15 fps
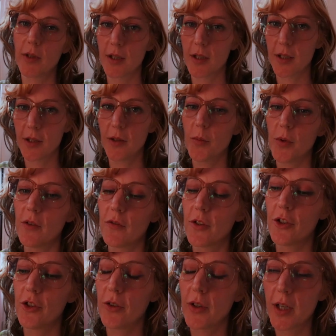it's going to be if you're
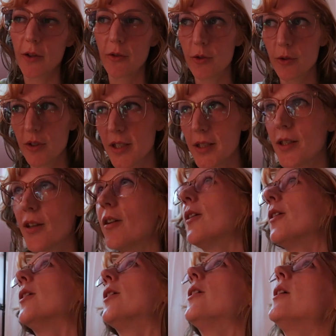shooting outdoors.
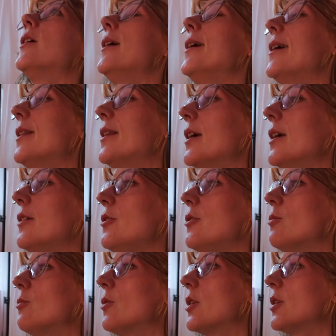And then
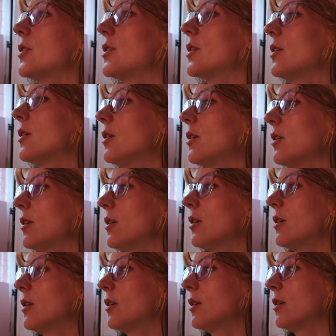you want
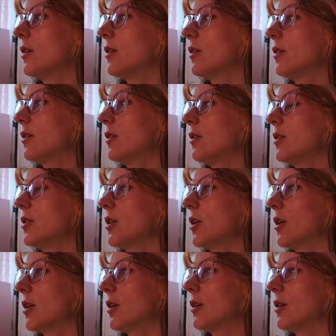
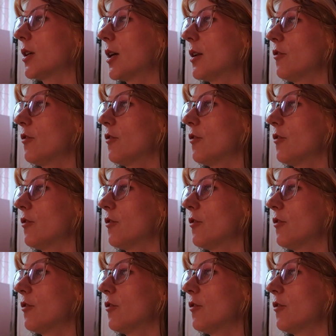to kind